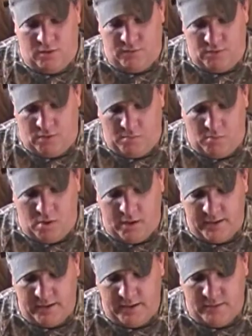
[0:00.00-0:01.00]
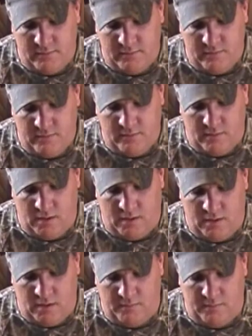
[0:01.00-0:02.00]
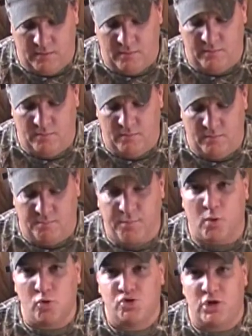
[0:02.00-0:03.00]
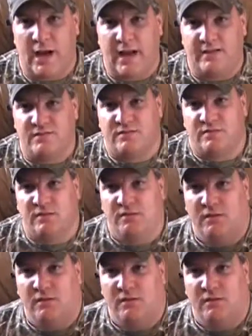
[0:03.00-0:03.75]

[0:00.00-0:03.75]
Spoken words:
the Martin bow jacks.